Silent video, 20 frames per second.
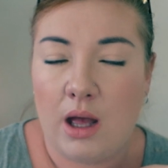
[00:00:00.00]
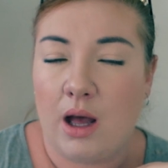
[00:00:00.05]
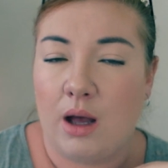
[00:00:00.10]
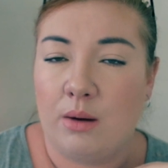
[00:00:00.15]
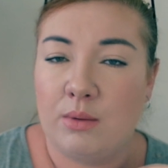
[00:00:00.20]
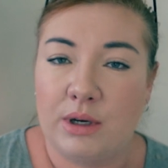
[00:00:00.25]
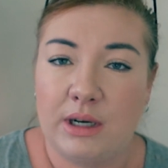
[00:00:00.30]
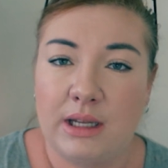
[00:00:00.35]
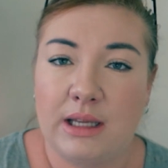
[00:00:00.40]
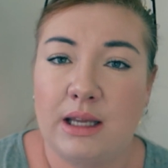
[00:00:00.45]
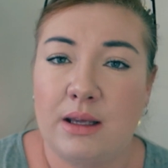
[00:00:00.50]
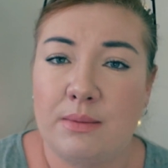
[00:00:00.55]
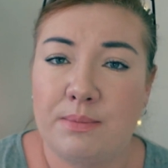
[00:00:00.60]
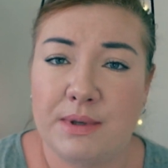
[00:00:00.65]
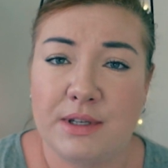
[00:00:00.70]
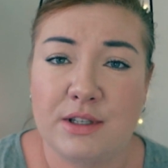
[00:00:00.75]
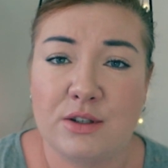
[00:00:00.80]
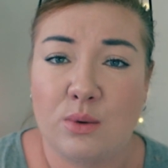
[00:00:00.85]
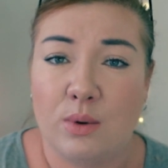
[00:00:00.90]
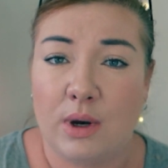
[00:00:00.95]
I'm going to keep
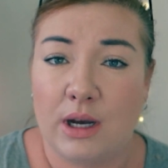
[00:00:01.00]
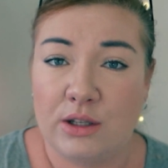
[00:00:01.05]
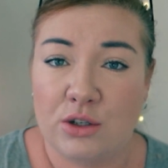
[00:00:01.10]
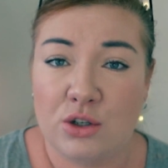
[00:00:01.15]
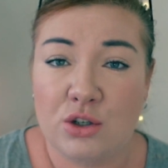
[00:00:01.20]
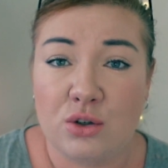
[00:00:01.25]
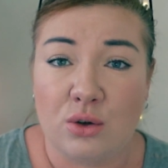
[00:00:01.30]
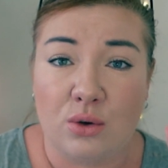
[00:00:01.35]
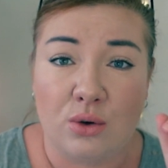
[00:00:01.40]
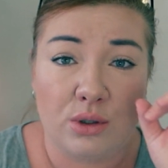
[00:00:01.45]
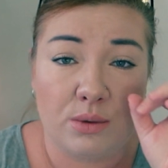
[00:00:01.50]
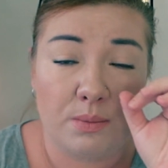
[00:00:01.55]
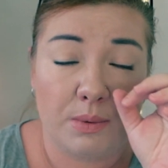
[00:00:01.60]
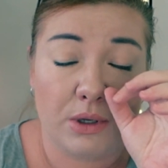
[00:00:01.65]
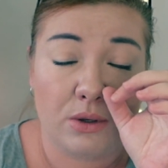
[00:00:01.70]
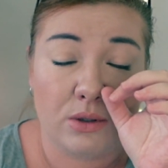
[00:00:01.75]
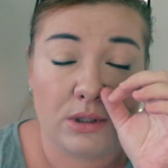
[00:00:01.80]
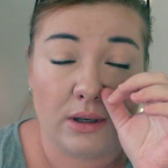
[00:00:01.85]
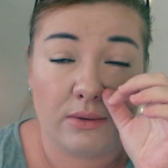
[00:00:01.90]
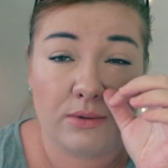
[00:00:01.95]
this quite short
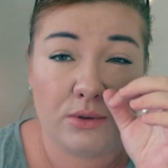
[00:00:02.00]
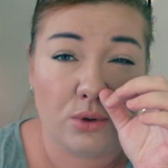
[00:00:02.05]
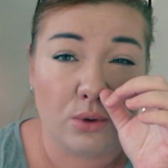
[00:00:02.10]
because I've